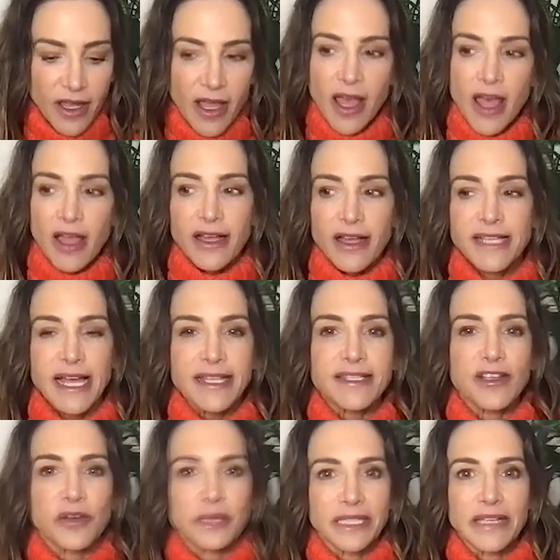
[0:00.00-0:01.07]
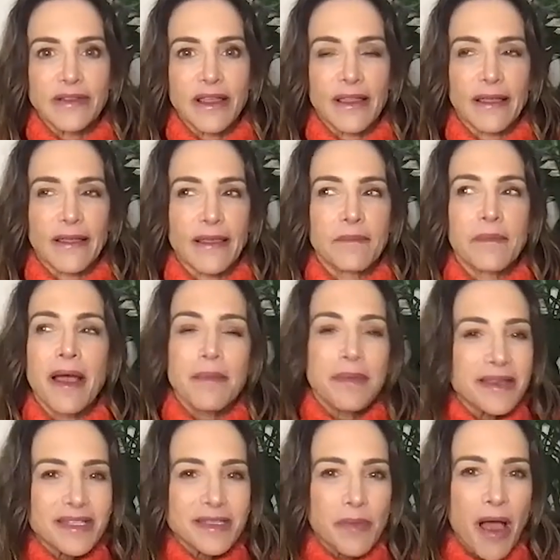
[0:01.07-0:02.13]
because I still believe like it might be a
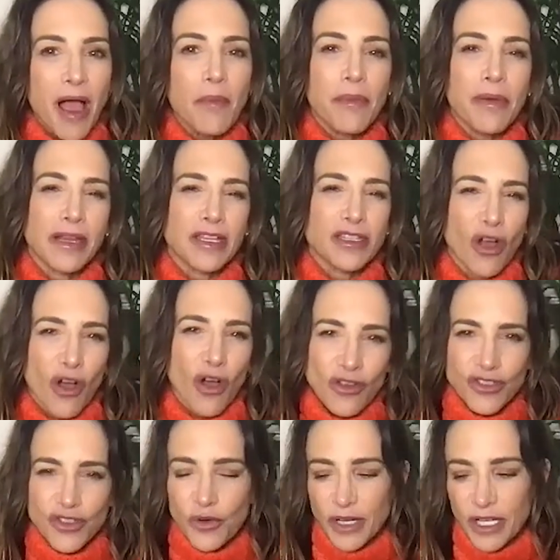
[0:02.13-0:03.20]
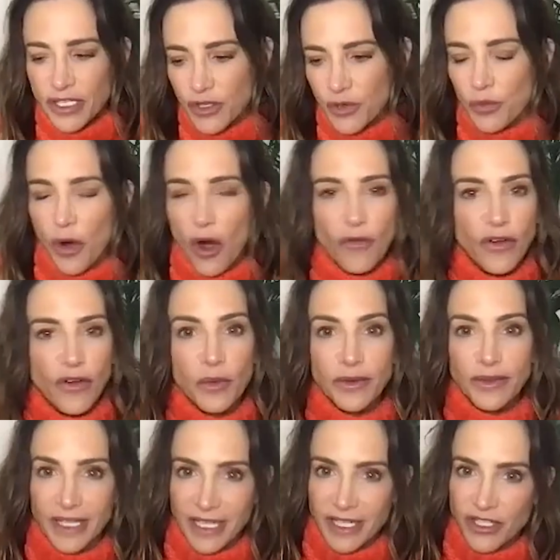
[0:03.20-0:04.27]
spot, but it's also interwoven with the
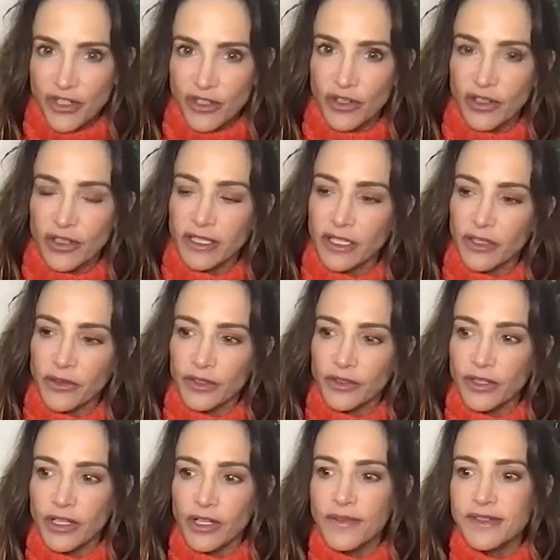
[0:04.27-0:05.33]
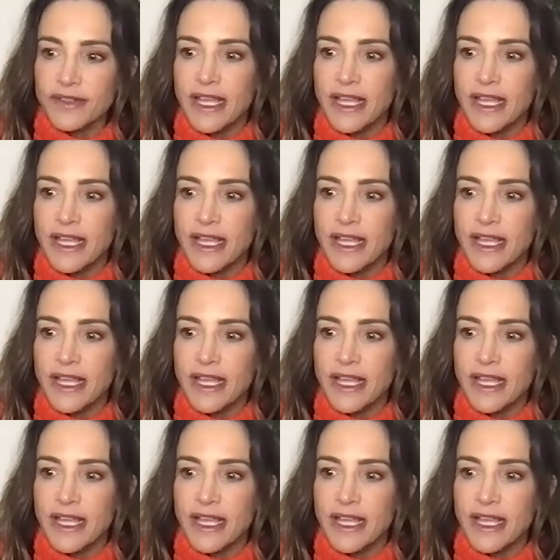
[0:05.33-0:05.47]
internal clitoral nerves.